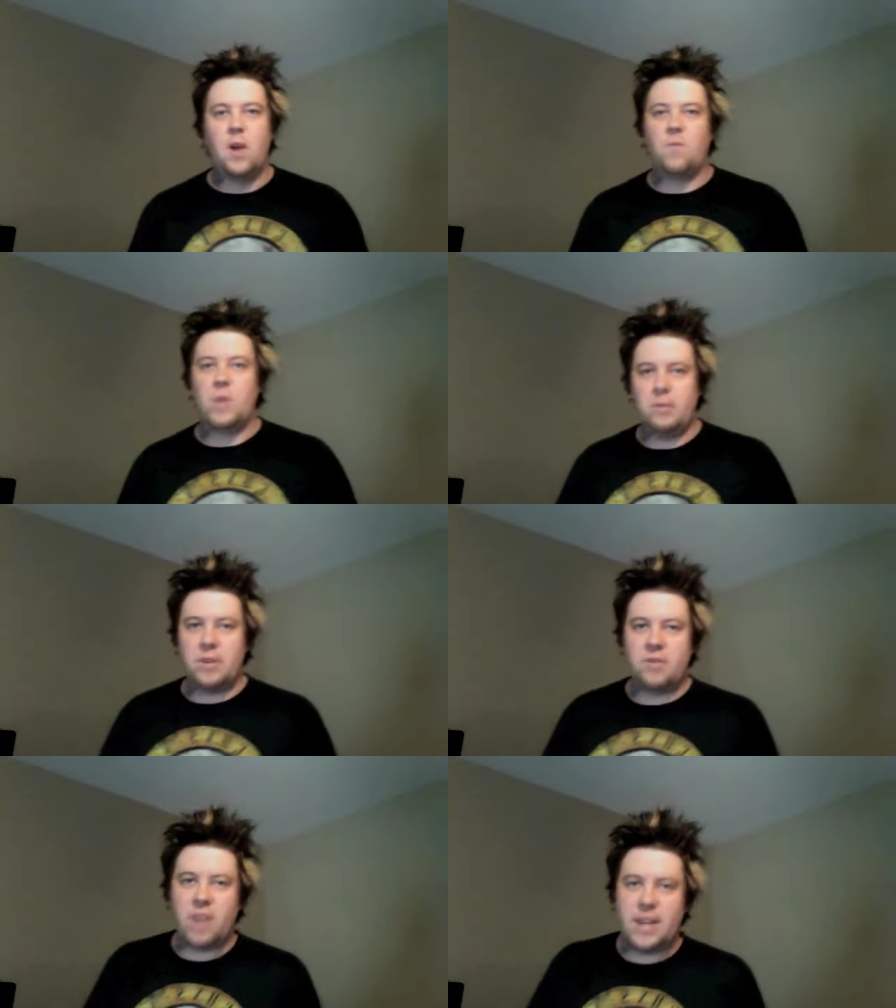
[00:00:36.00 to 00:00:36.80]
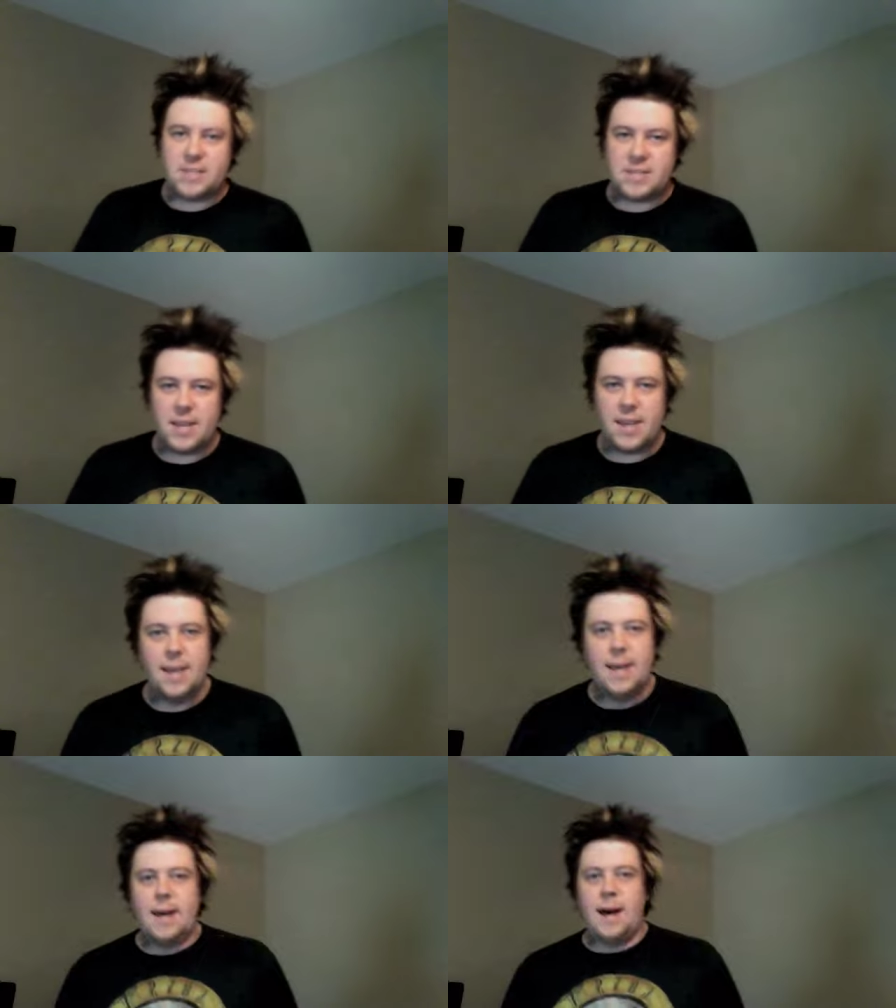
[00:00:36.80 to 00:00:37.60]
really, really great to
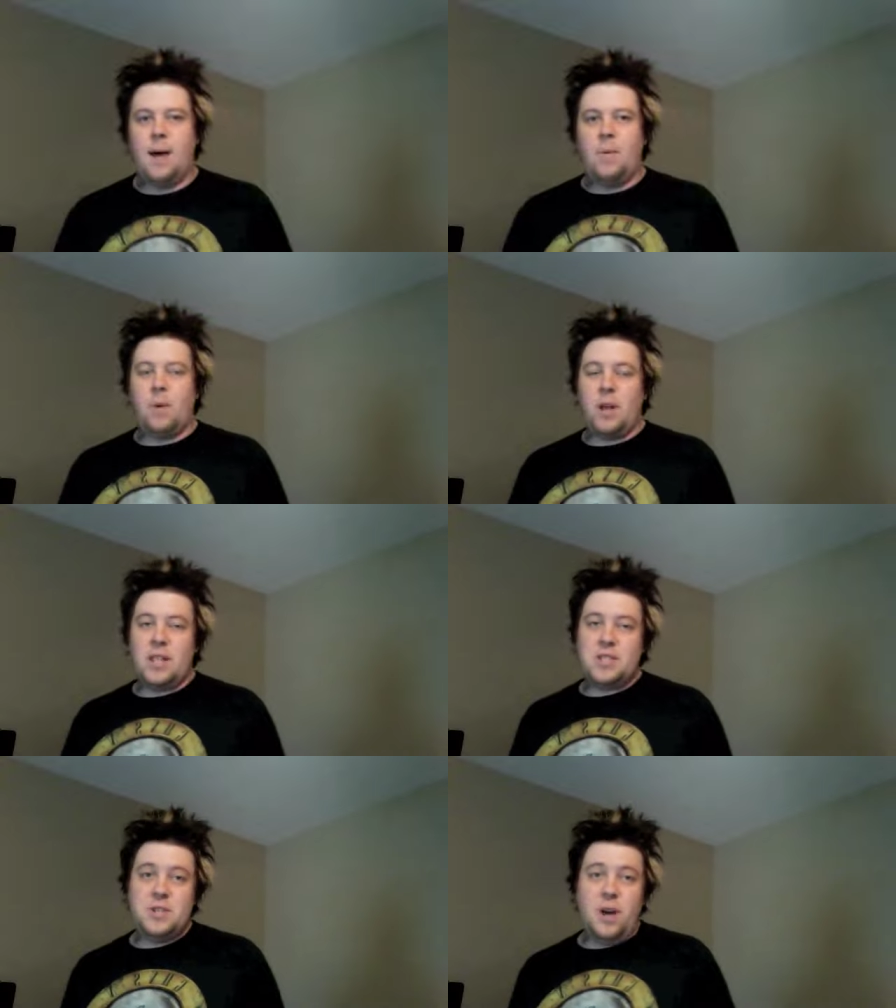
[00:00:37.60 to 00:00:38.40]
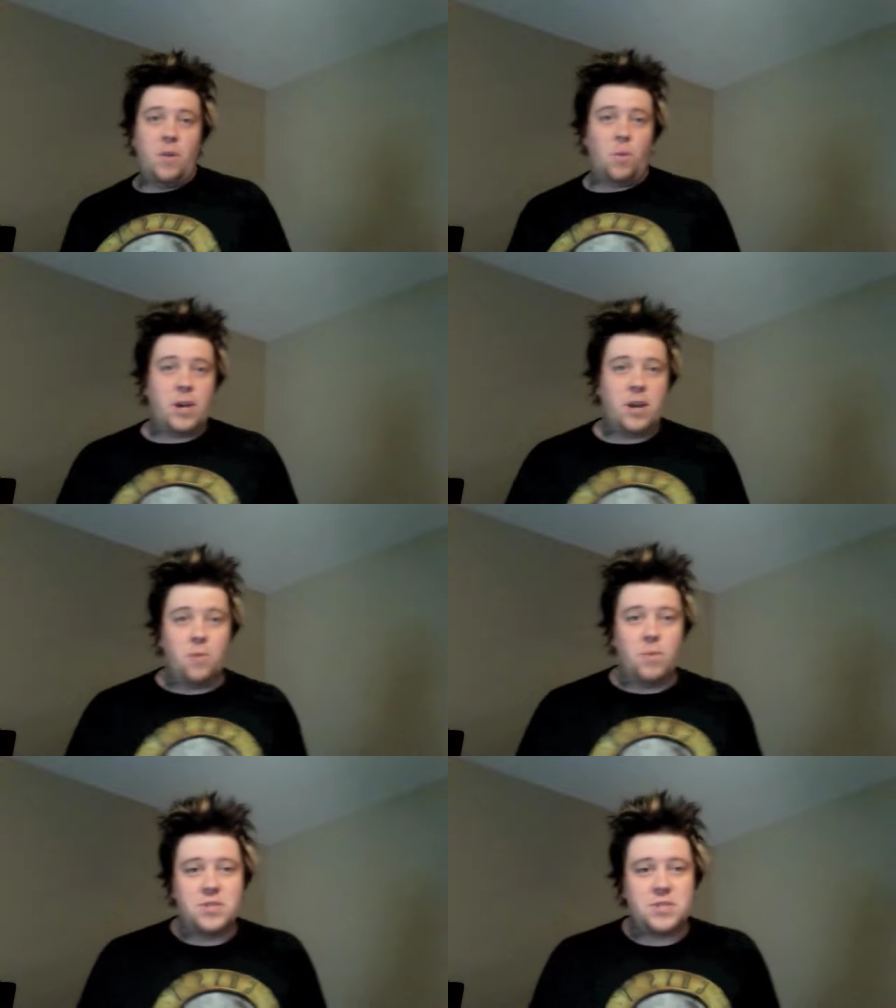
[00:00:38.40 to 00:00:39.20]
see. We want to let you know that we're
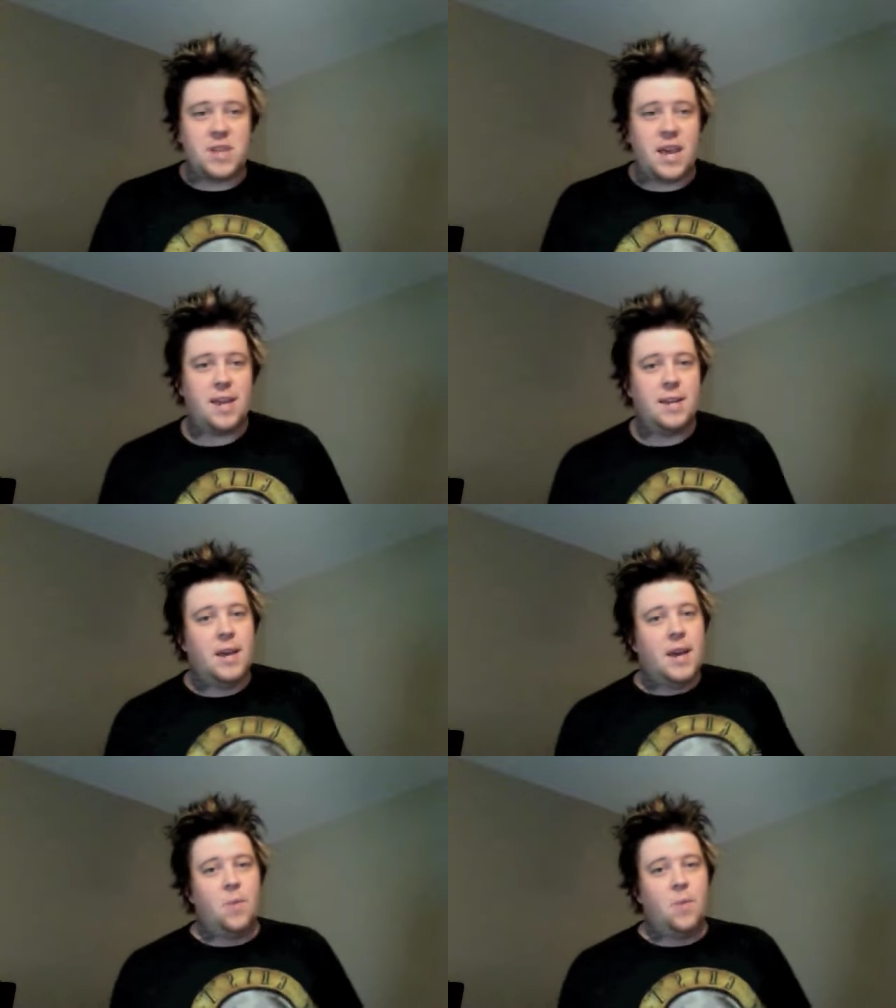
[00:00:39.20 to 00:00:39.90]
hearing what you're saying.